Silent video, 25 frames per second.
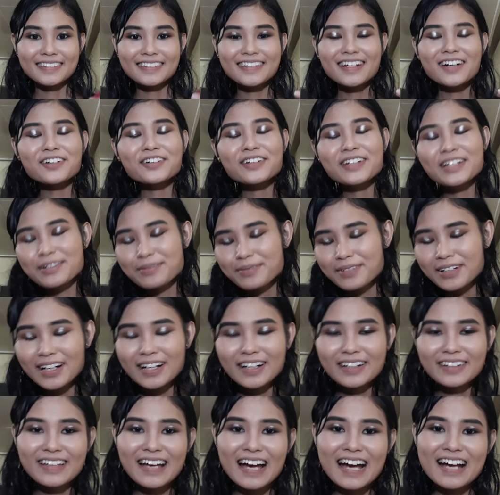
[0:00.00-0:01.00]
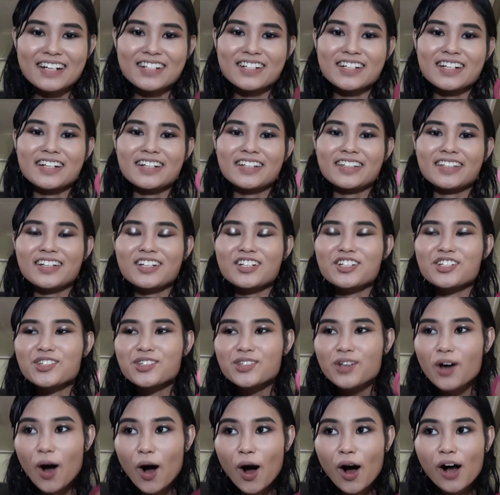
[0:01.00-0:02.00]
Now Kim Kardashian
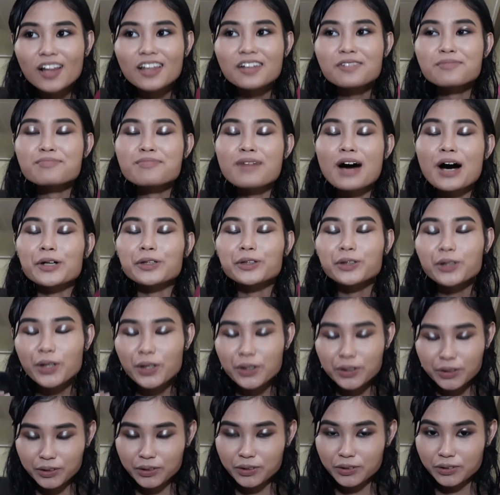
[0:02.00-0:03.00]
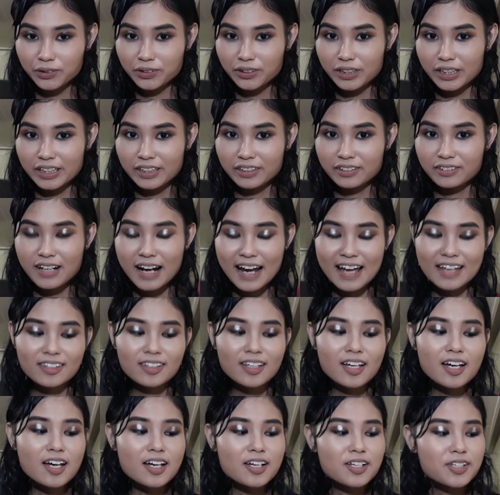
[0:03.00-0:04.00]
is all about contouring, right?
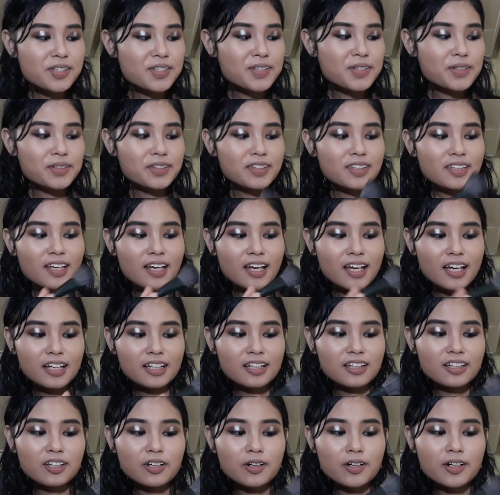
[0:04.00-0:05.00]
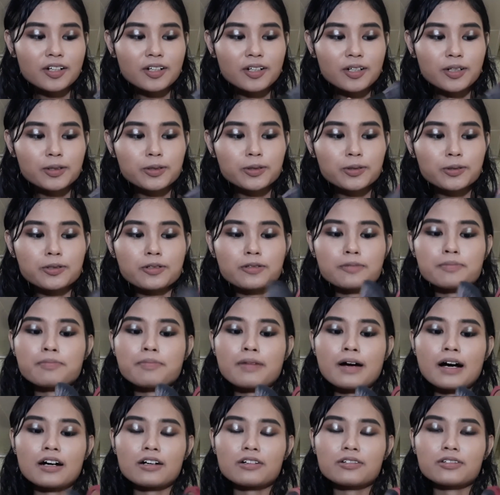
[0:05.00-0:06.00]
So take your contour
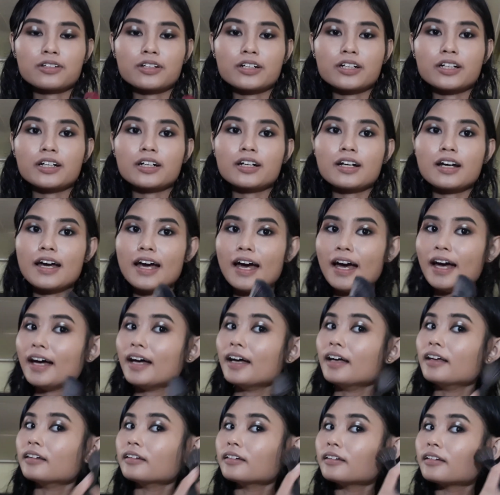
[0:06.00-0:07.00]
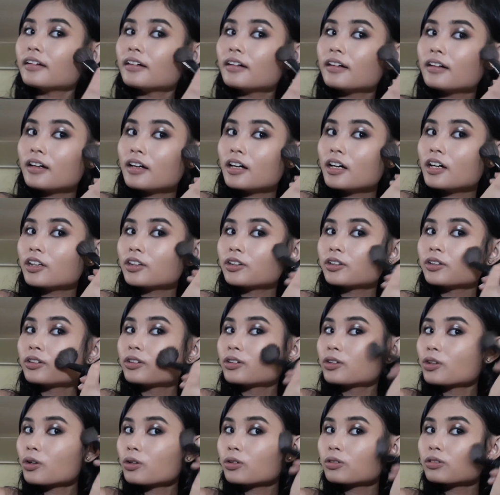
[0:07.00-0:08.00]
powder and
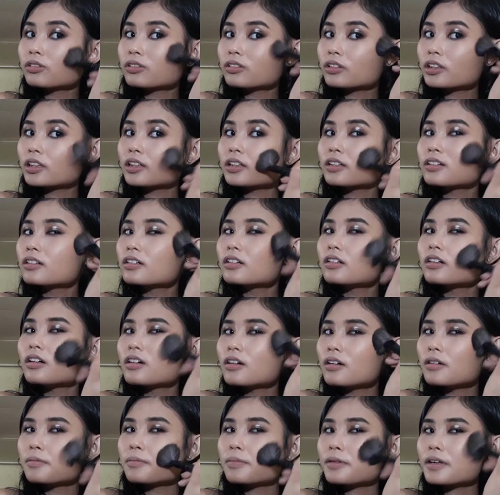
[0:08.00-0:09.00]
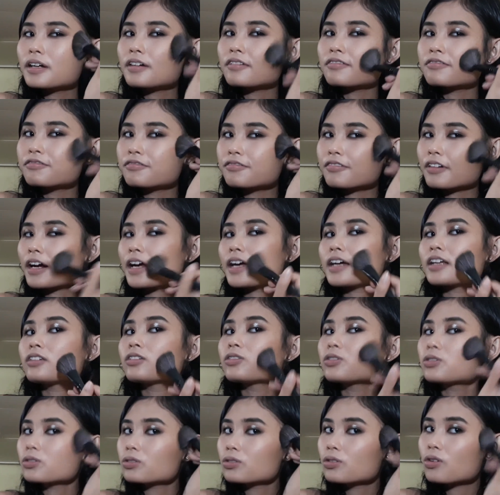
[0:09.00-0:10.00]
don't be afraid
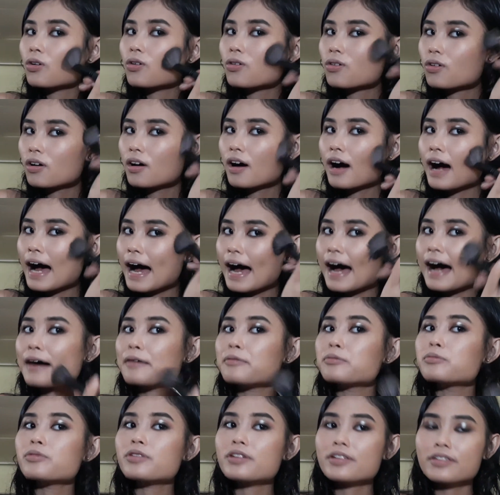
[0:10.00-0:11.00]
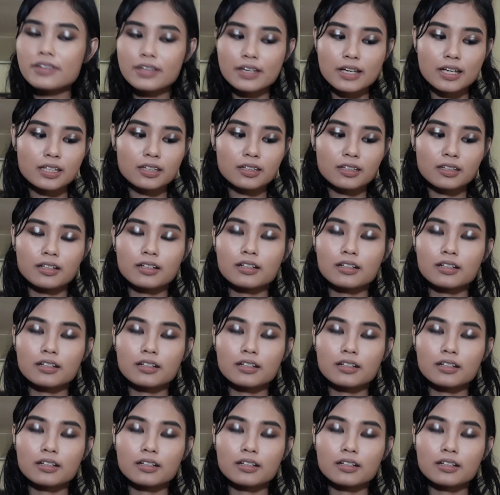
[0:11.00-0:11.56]
to go ham with it.